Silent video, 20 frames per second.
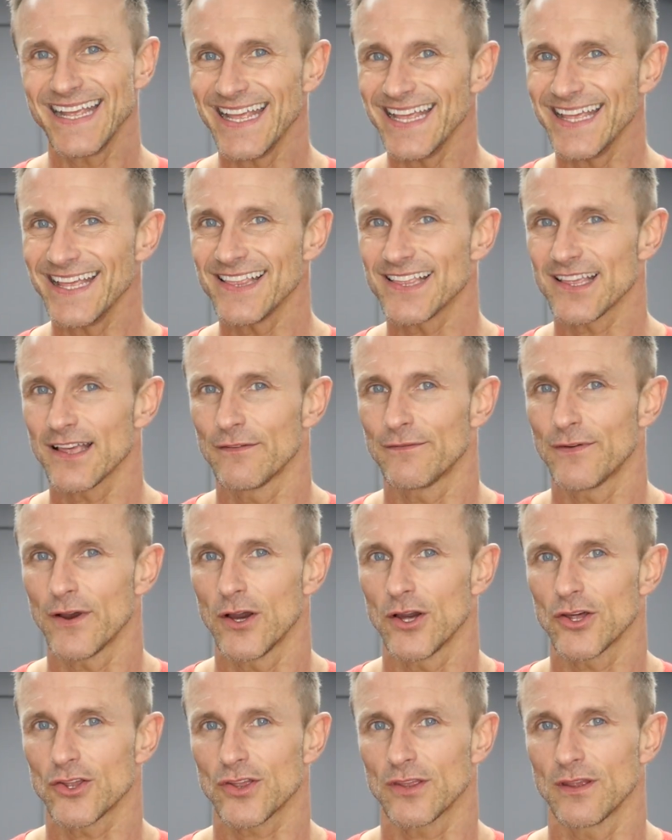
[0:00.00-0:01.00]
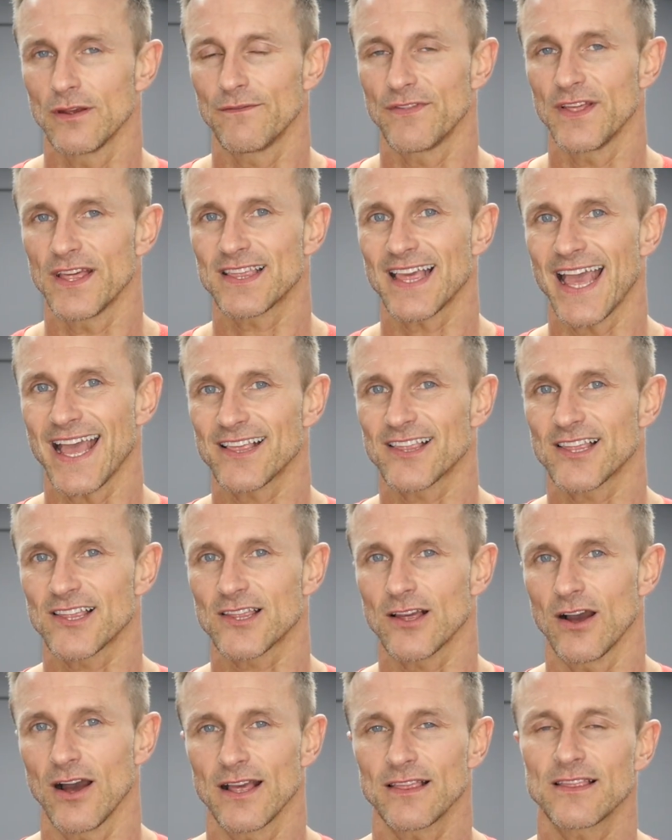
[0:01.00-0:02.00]
easier version of this
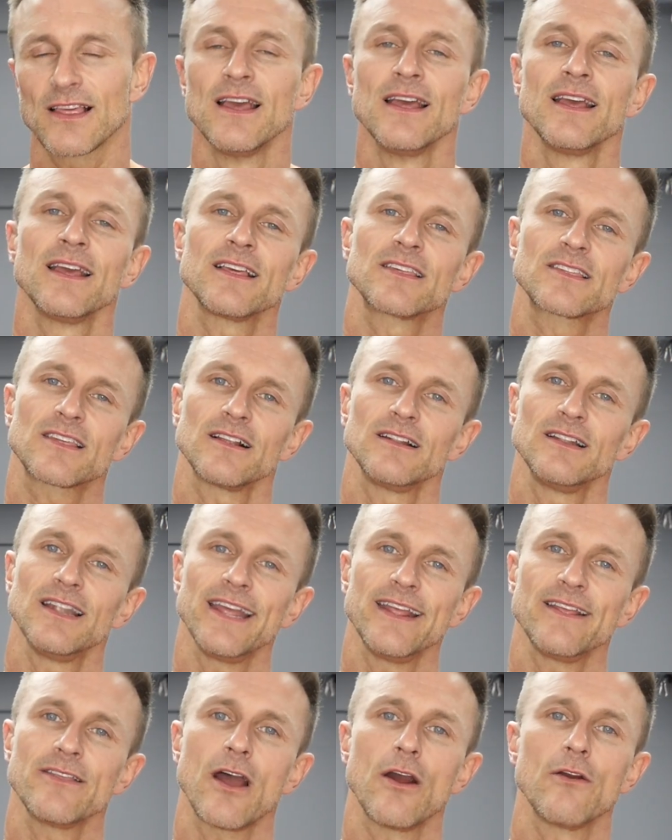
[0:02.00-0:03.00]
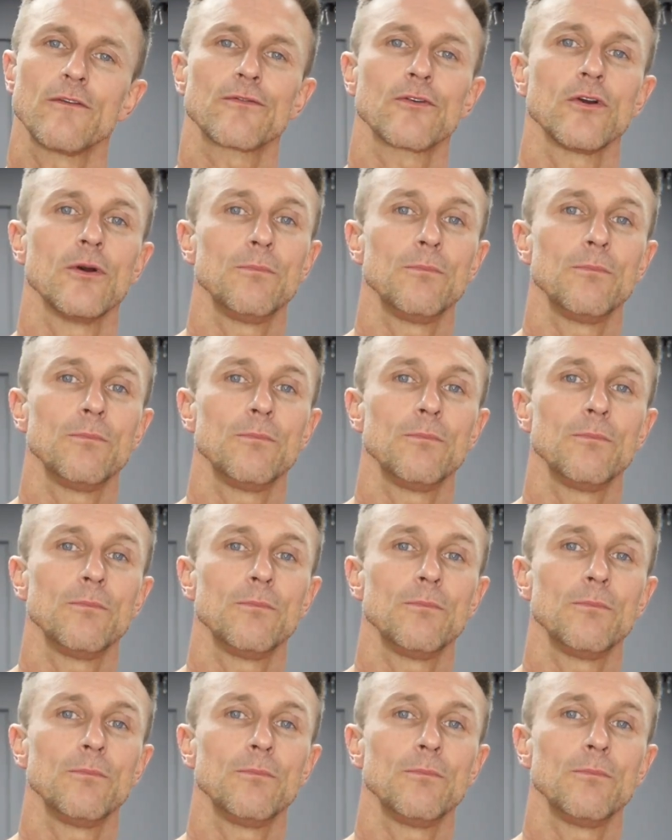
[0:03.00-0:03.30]
exercise is to lean over a